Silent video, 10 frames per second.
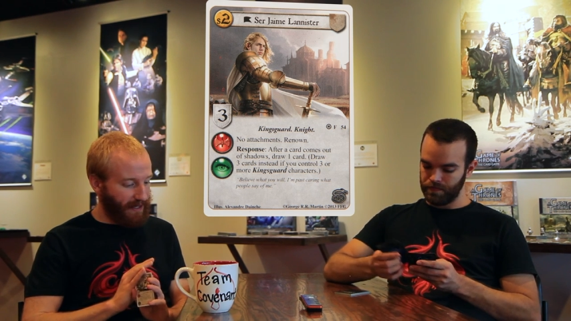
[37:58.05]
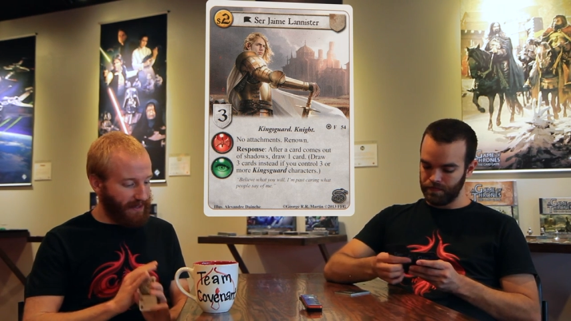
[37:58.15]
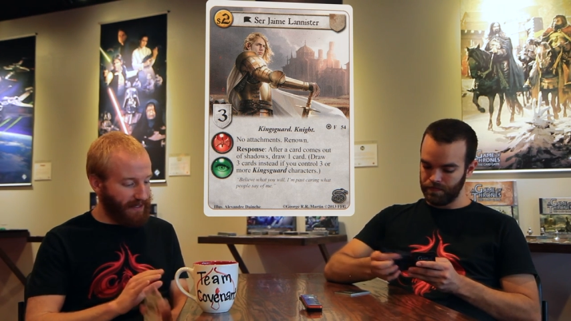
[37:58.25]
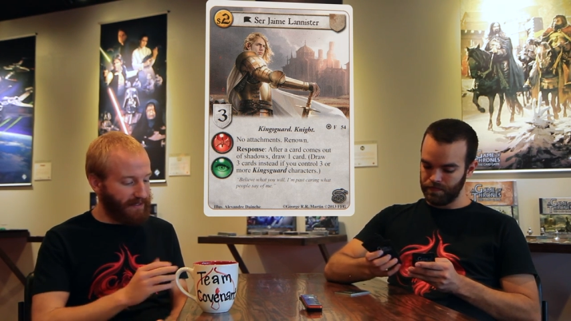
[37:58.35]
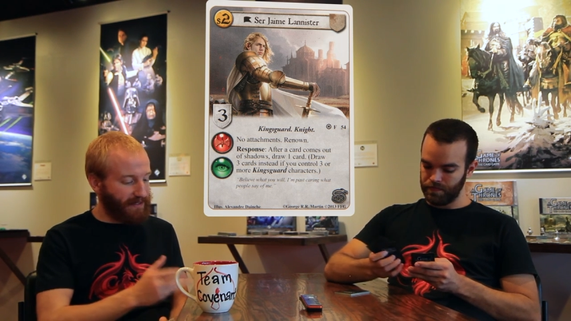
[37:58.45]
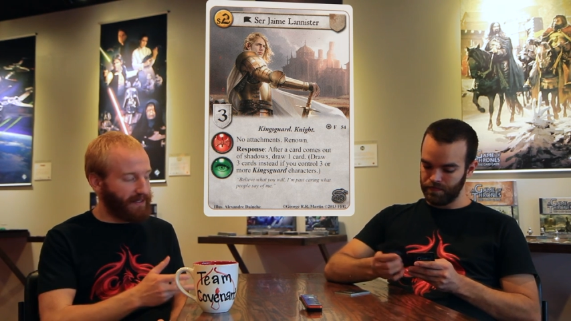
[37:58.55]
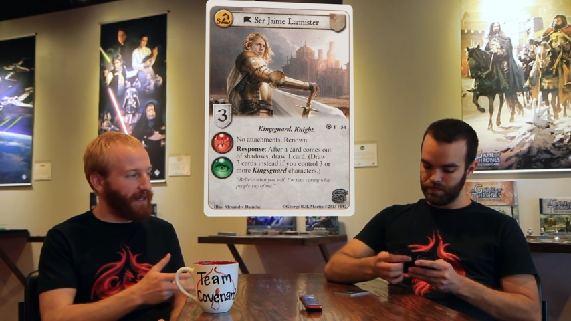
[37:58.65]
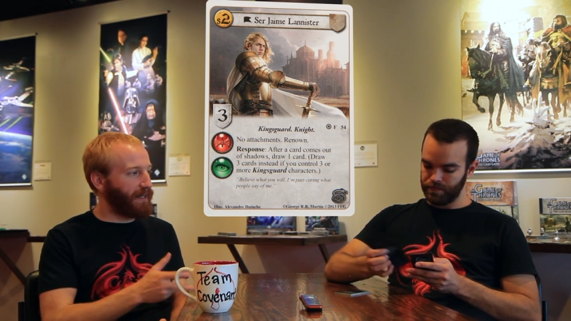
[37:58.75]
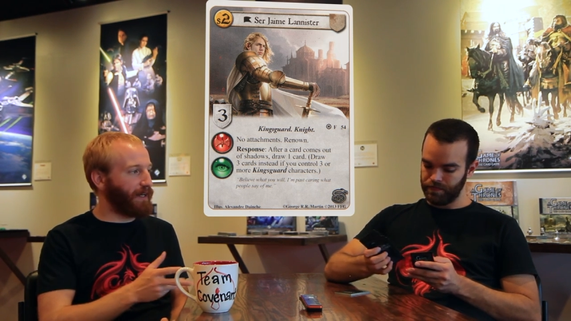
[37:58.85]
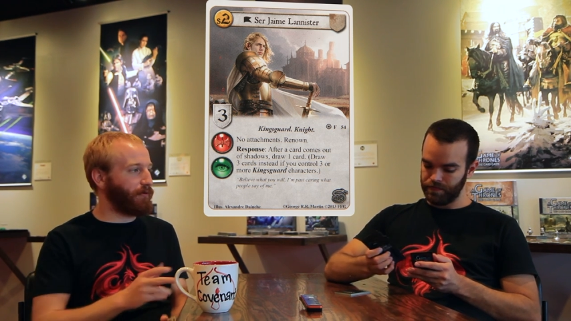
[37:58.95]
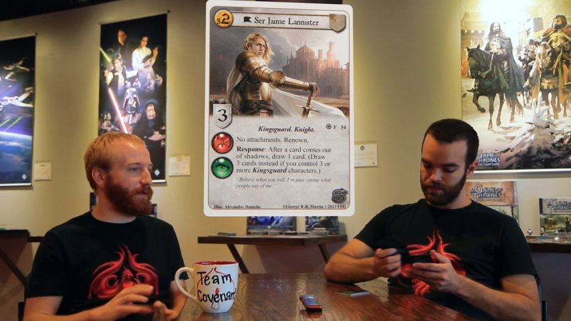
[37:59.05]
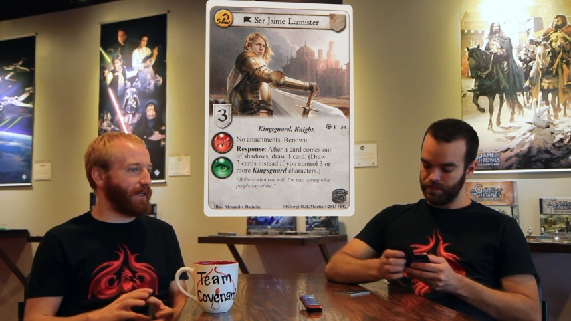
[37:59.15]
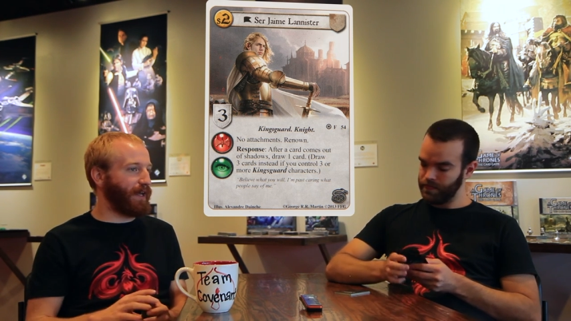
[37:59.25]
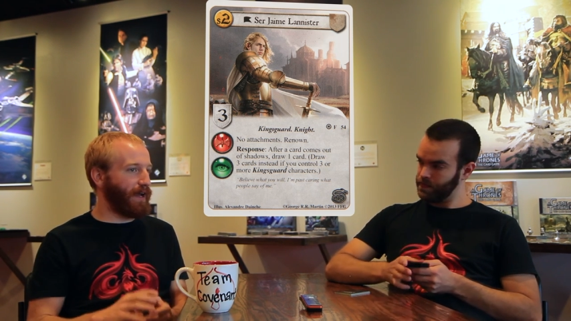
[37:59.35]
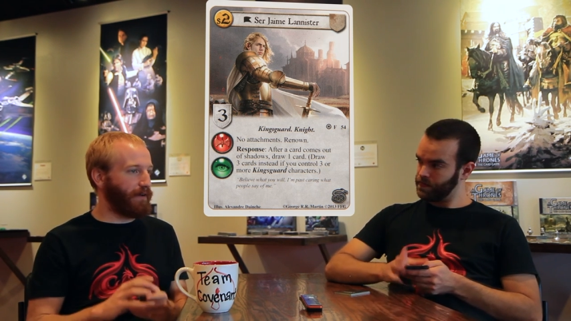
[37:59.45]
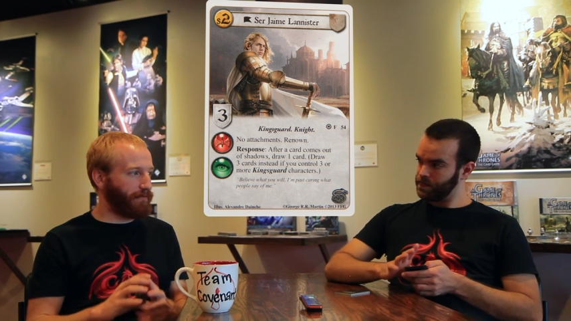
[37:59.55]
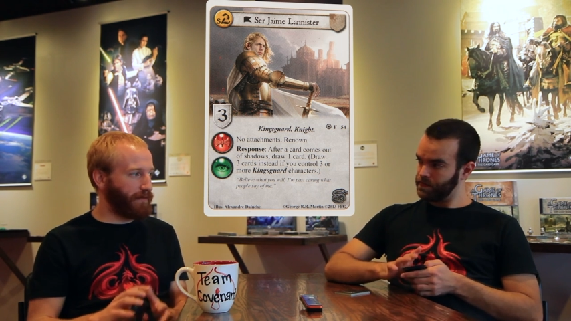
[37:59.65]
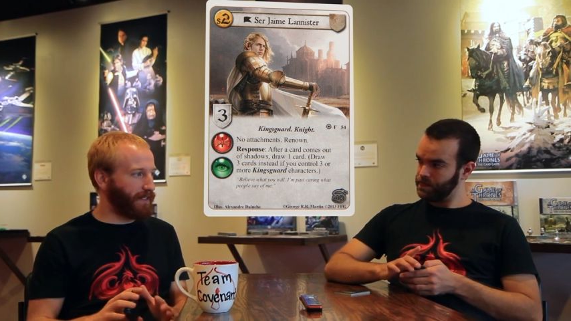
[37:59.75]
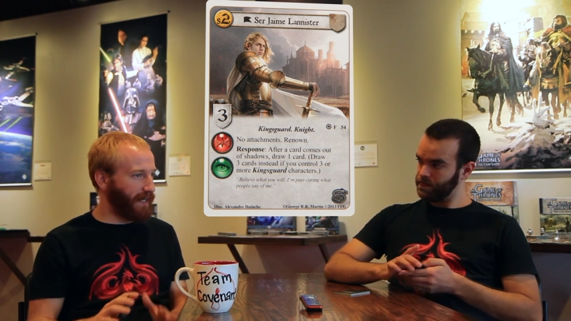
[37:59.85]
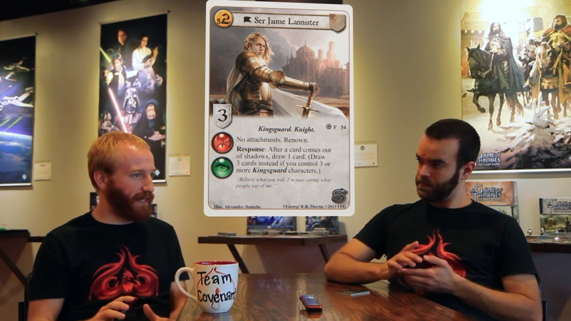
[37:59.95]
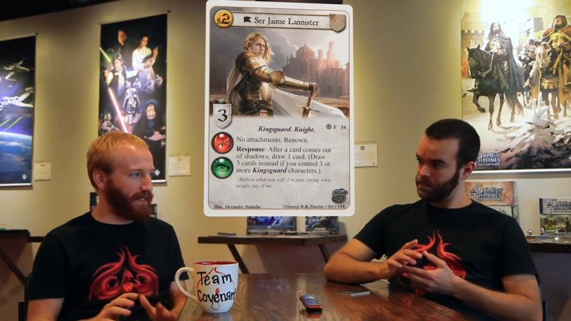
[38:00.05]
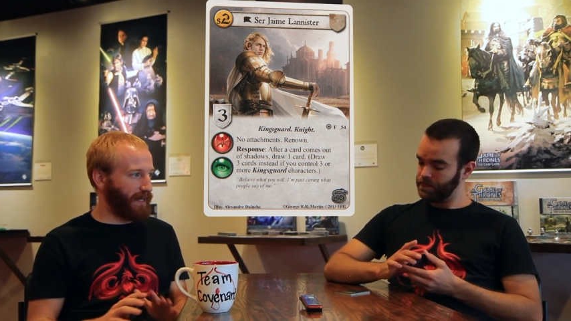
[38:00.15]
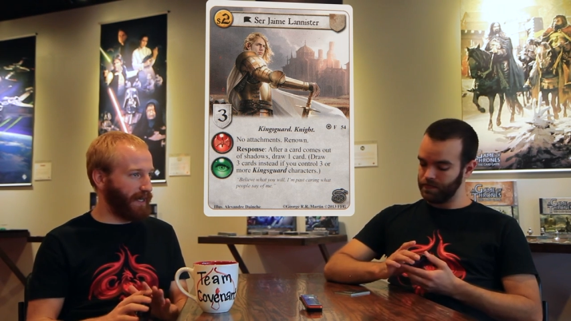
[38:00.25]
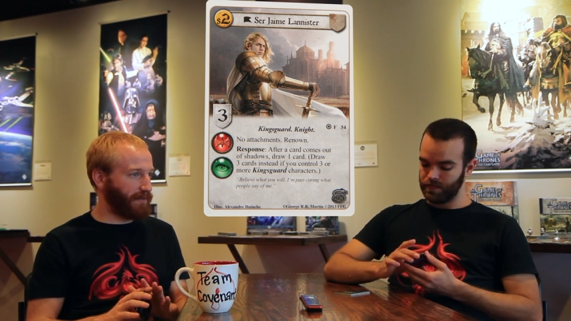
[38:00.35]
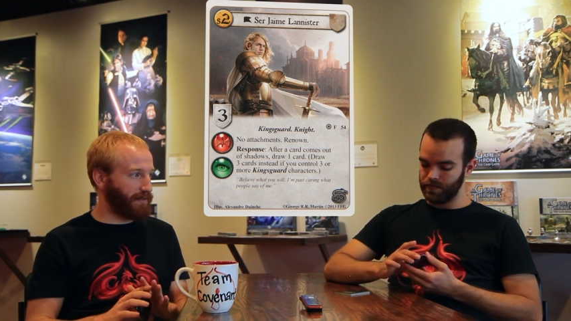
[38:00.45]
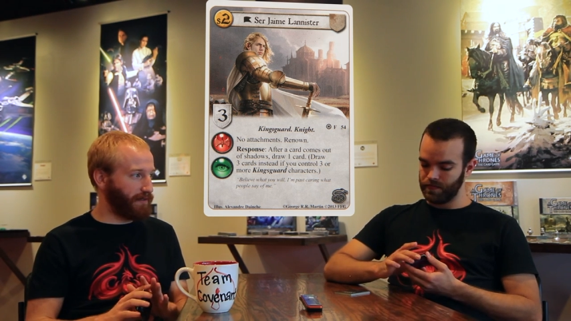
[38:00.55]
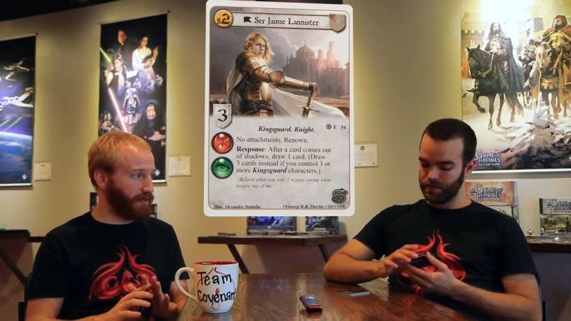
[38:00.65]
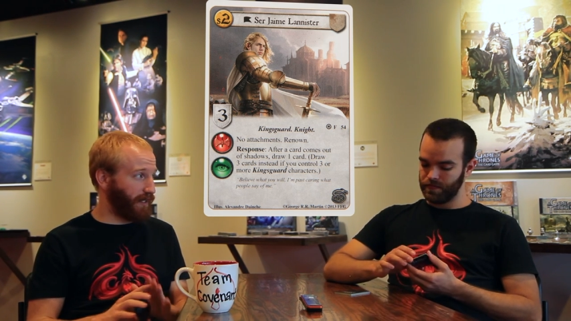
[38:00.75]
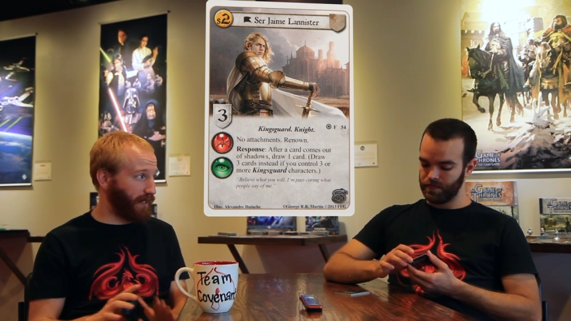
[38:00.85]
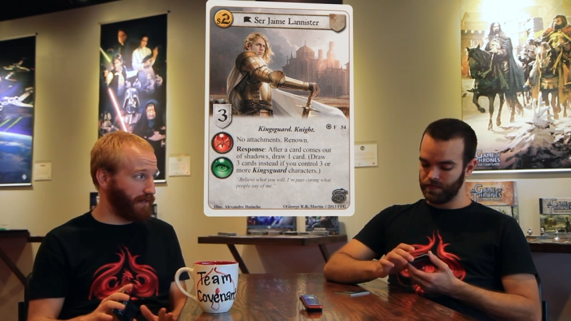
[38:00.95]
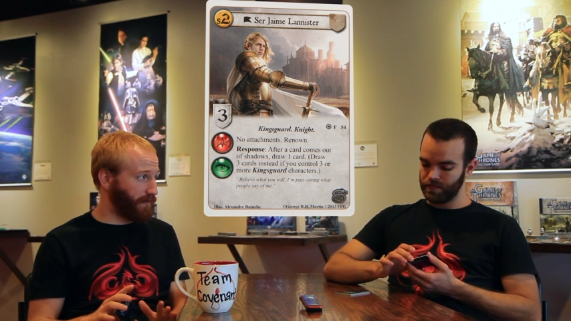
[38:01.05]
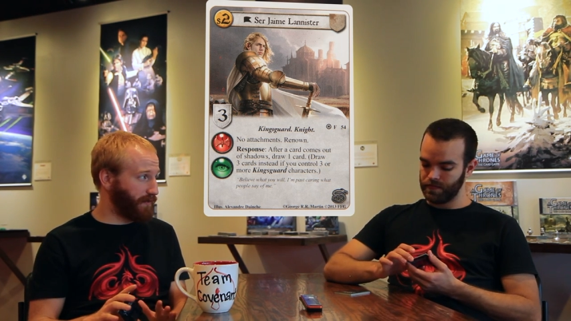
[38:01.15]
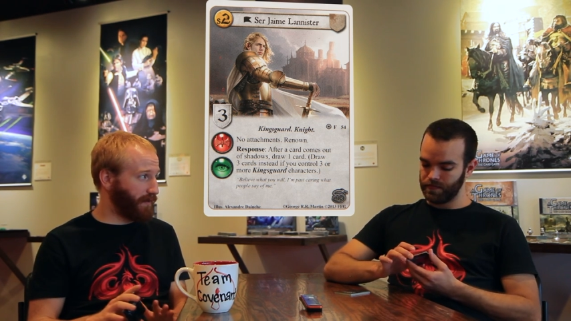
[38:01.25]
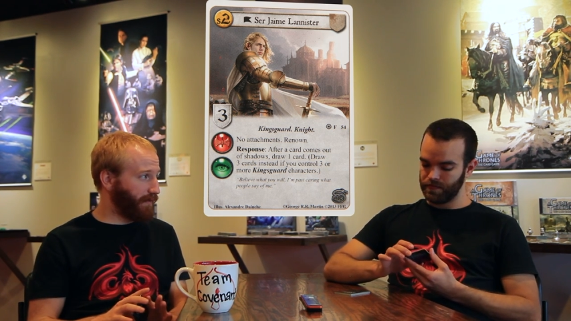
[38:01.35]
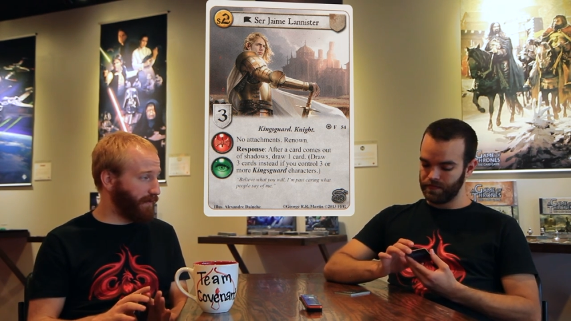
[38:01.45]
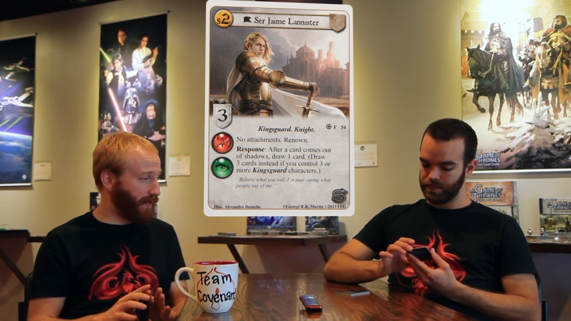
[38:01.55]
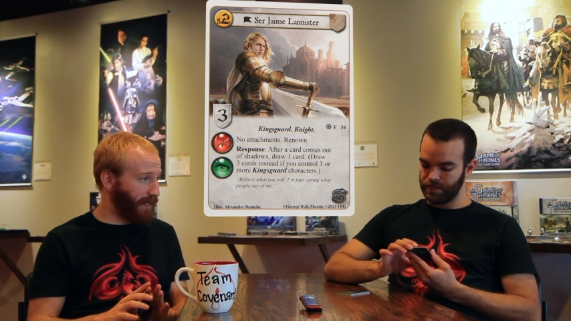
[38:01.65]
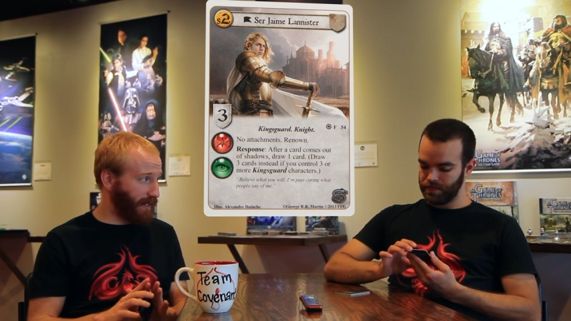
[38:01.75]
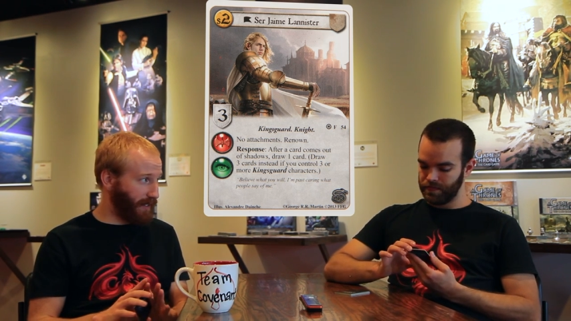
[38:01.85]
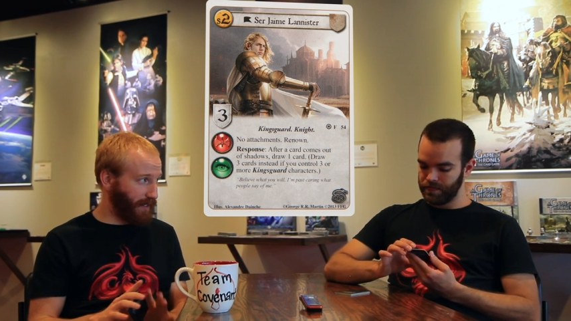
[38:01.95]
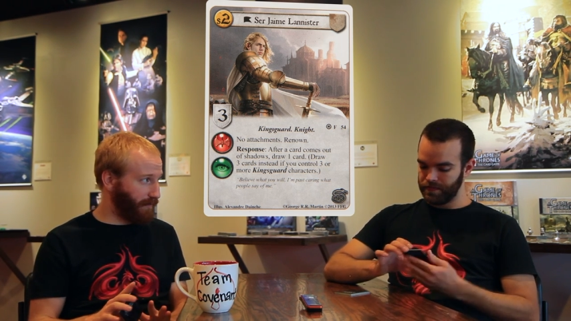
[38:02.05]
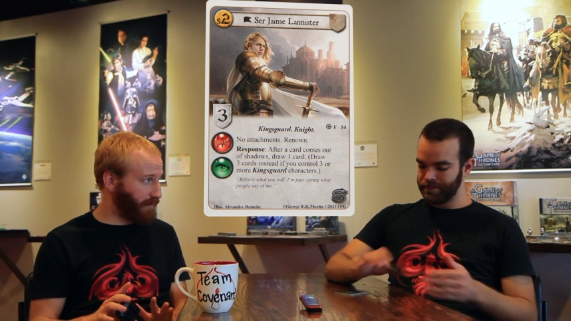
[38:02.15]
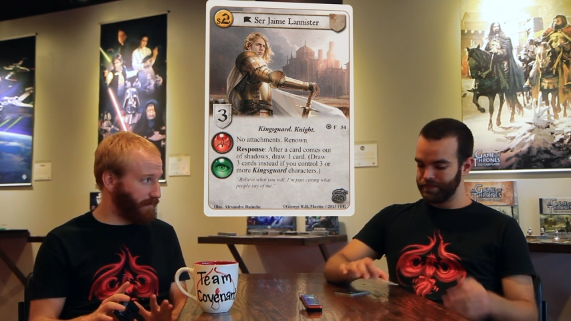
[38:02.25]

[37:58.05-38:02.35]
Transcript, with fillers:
Speaker 1: This is the kind of guy who will be in every deck that has shadows in any